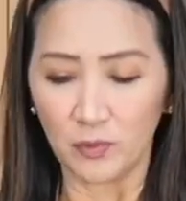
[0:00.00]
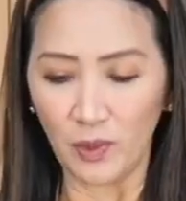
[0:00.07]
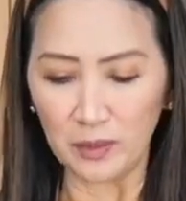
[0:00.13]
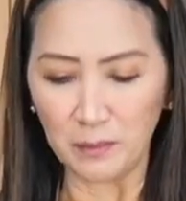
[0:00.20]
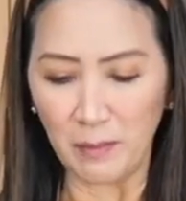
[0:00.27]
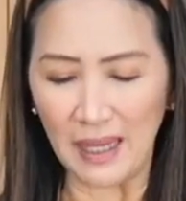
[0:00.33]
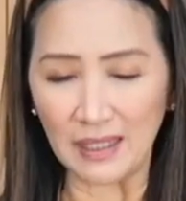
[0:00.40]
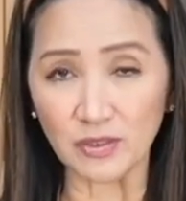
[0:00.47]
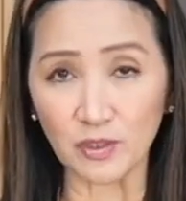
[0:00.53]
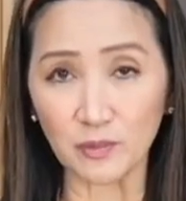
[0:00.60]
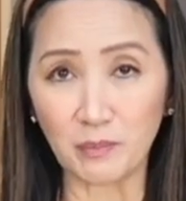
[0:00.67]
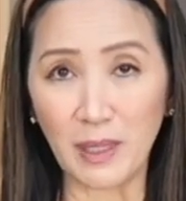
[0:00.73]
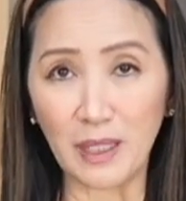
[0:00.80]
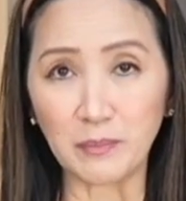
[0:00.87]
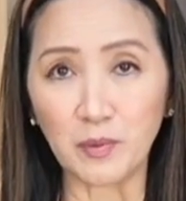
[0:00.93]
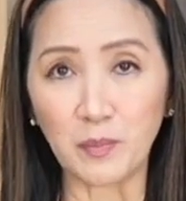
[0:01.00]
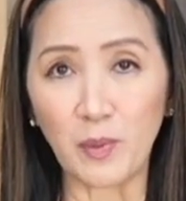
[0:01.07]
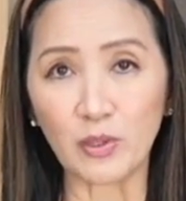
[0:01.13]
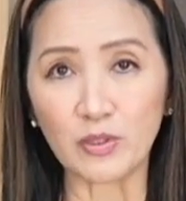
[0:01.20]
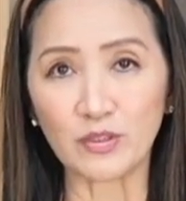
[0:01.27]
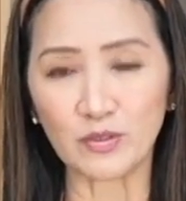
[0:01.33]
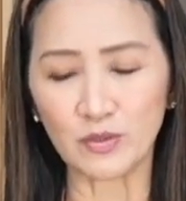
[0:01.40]
One batch of my
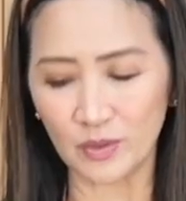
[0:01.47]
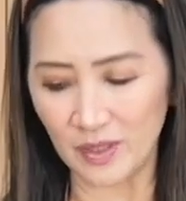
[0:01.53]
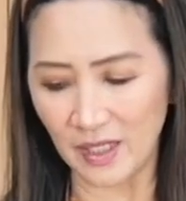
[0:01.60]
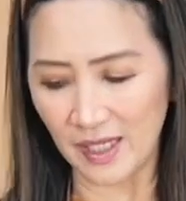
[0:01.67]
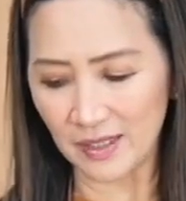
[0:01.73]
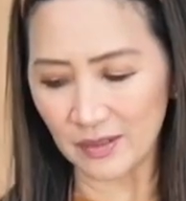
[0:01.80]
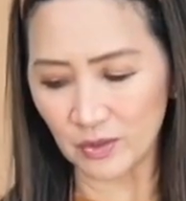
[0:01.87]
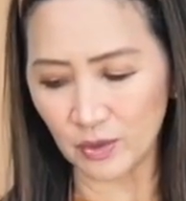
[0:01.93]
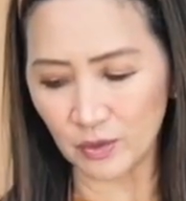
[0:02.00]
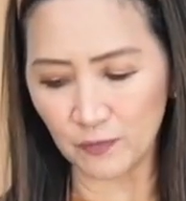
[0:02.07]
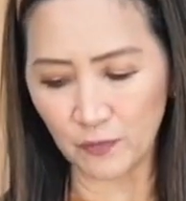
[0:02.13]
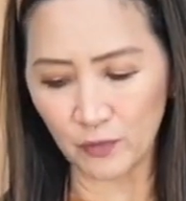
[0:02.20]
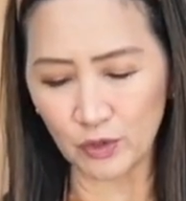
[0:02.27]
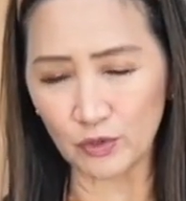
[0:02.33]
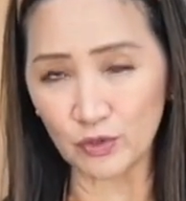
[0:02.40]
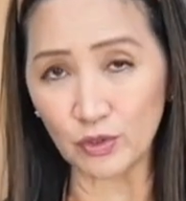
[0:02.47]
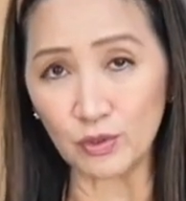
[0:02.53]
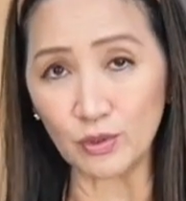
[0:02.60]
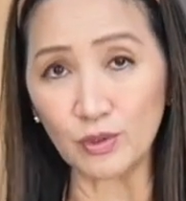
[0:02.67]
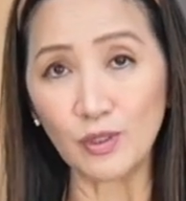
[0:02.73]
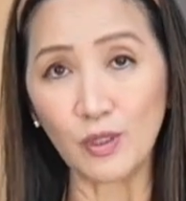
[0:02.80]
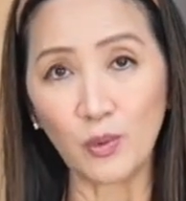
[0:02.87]
proportions today is good for
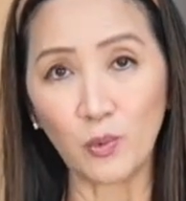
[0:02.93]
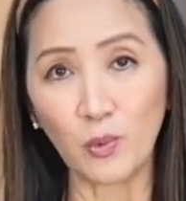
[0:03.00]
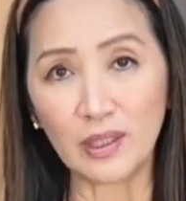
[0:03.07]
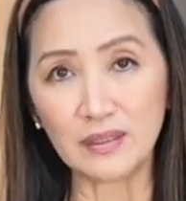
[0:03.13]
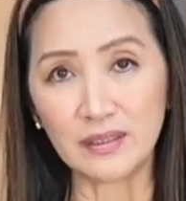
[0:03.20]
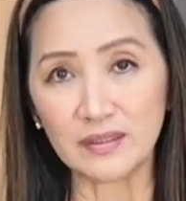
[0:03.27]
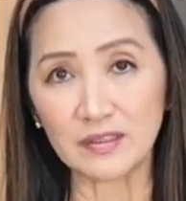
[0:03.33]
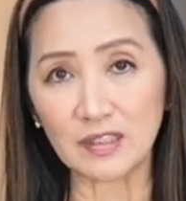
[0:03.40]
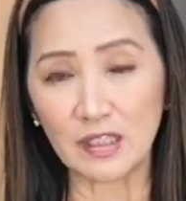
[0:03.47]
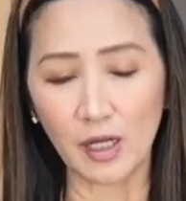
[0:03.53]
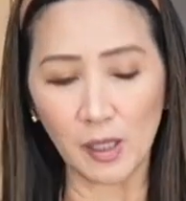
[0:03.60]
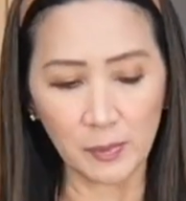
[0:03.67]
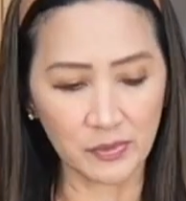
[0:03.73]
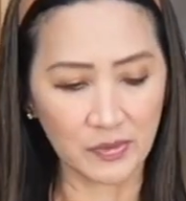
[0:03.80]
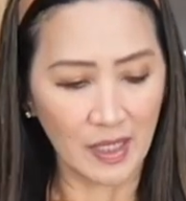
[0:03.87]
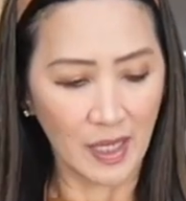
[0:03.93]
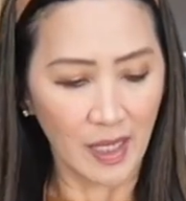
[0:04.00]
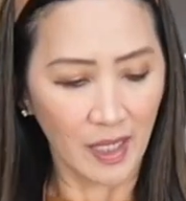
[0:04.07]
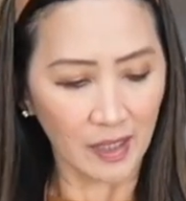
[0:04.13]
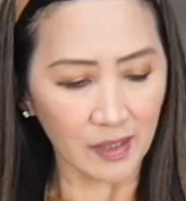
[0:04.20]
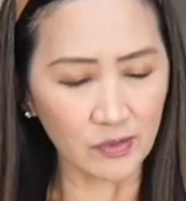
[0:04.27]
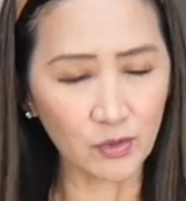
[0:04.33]
2 1-liter cups,
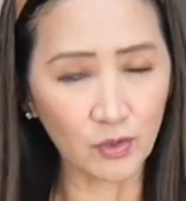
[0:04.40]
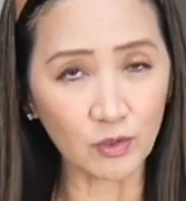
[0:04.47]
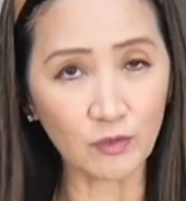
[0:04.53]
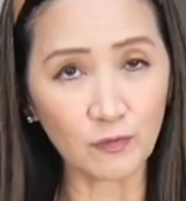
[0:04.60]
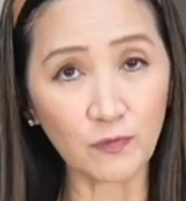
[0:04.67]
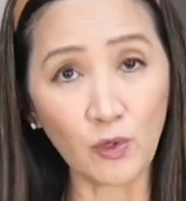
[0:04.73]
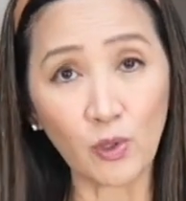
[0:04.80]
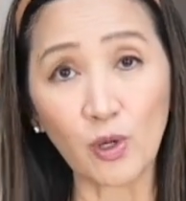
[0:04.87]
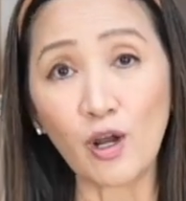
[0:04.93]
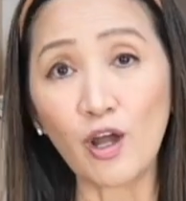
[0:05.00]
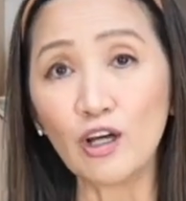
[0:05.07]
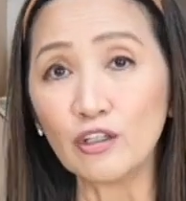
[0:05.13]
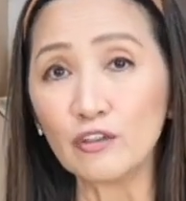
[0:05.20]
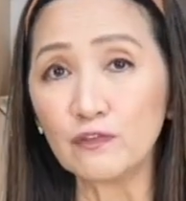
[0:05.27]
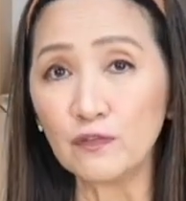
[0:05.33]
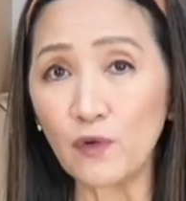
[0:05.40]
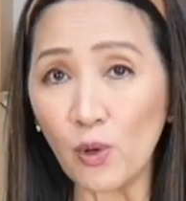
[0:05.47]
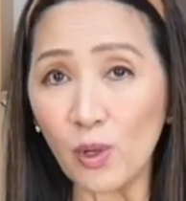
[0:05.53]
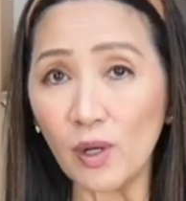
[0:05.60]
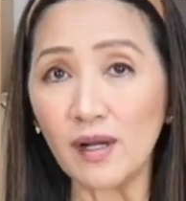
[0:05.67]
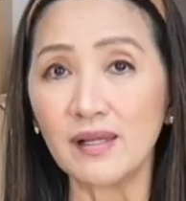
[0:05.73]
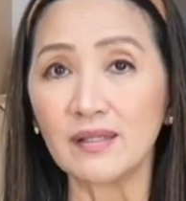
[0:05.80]
is good for
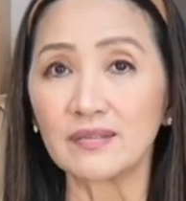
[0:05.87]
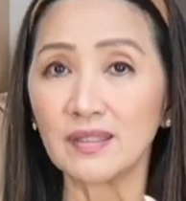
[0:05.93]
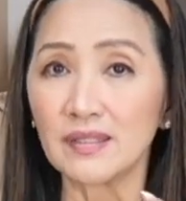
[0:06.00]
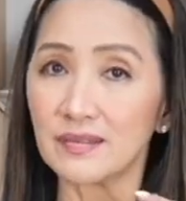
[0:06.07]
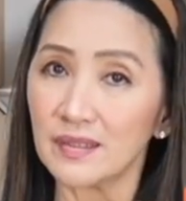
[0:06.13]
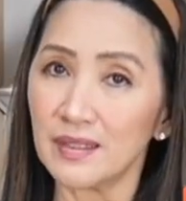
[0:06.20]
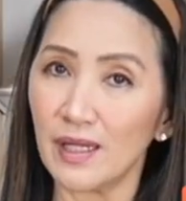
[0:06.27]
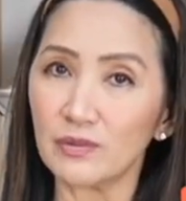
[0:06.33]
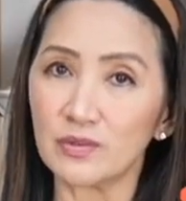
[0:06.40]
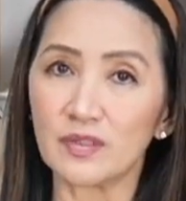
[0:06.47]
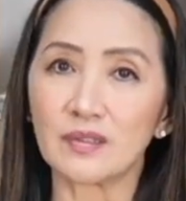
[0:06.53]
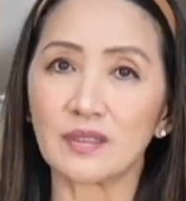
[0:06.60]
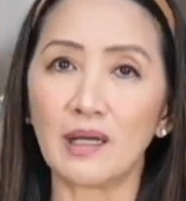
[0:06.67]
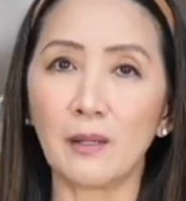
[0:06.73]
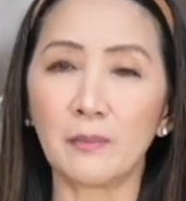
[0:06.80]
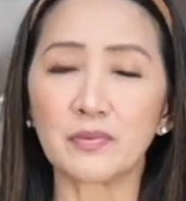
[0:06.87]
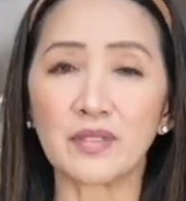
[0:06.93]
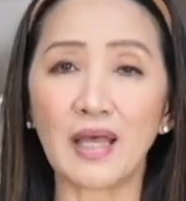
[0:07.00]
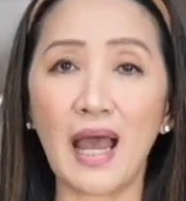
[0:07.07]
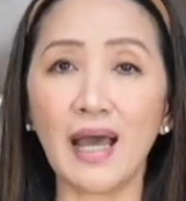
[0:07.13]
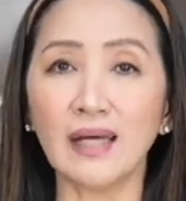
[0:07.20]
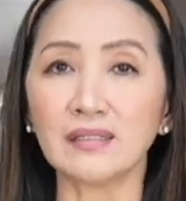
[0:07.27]
4 16-ounce cups,
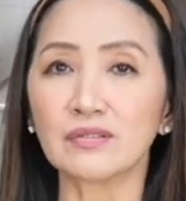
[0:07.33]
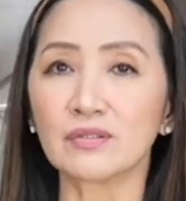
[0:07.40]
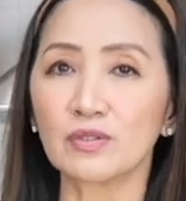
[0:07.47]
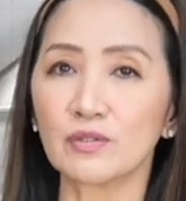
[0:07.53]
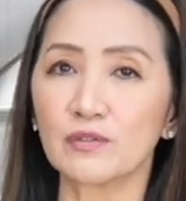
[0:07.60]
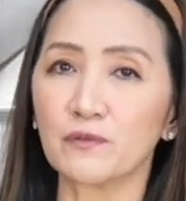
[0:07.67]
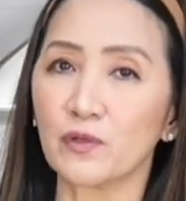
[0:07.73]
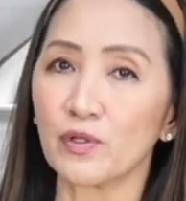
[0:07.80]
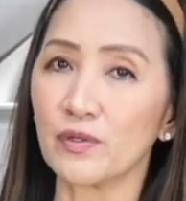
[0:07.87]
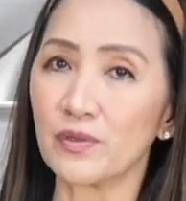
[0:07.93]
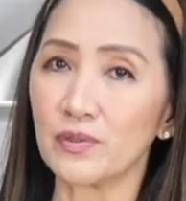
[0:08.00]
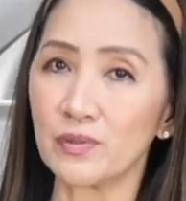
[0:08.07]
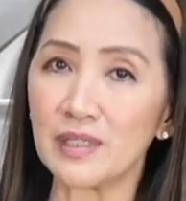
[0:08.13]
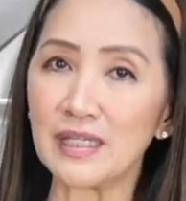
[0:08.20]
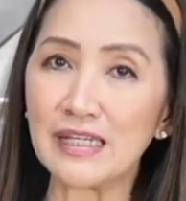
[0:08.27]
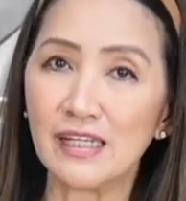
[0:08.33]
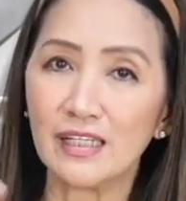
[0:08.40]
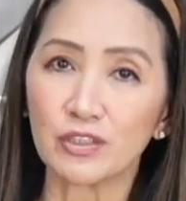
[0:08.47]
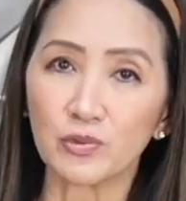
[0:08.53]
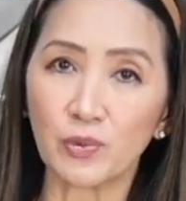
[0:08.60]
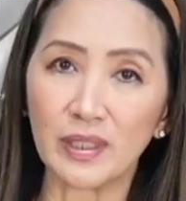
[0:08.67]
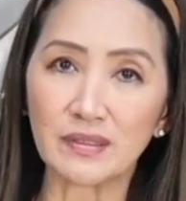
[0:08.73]
and it's good for 3
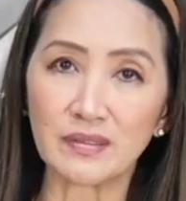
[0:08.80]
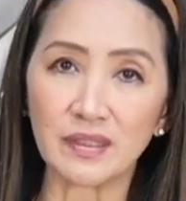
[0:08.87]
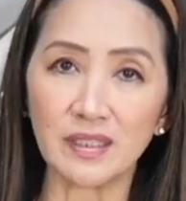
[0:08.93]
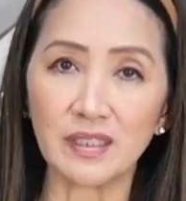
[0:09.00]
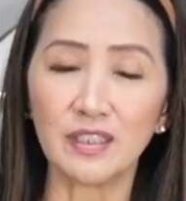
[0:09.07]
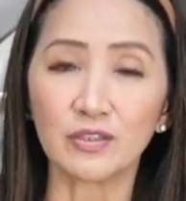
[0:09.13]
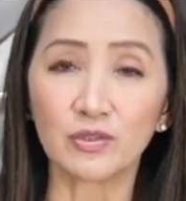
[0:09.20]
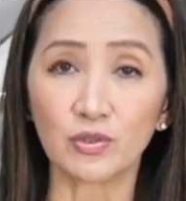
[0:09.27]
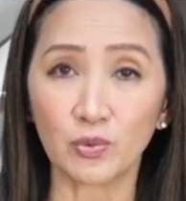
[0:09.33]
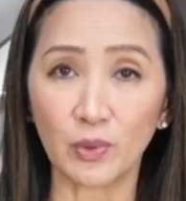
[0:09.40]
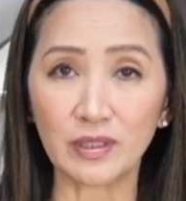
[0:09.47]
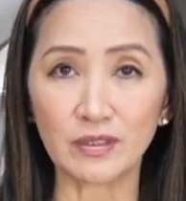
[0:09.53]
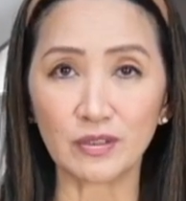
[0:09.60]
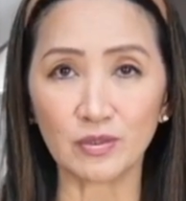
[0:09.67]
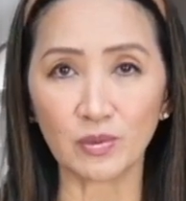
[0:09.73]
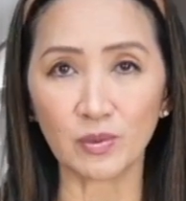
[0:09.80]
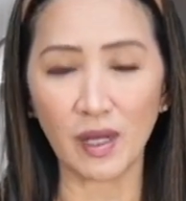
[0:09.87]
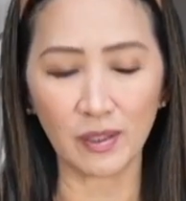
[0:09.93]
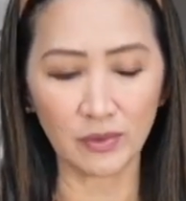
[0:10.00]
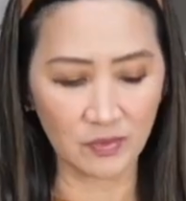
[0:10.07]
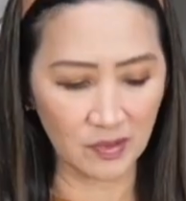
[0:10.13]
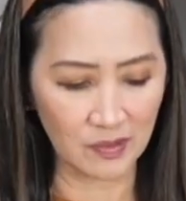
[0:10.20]
20 to
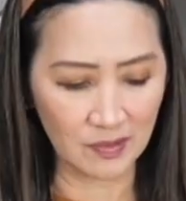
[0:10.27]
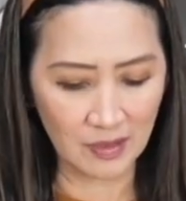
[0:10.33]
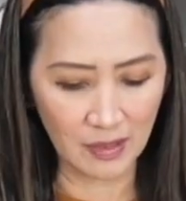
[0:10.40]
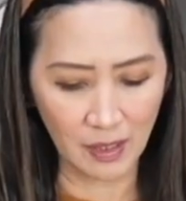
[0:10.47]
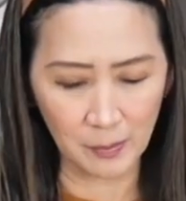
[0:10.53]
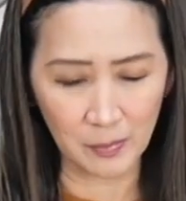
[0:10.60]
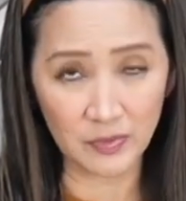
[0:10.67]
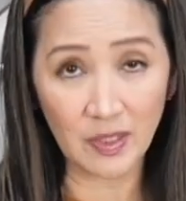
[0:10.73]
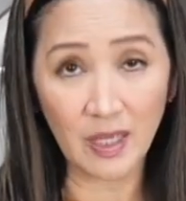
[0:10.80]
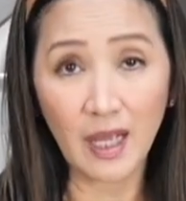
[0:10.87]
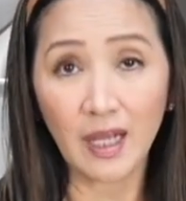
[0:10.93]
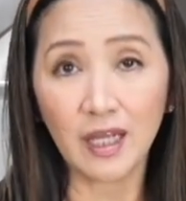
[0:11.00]
22-ounce cups.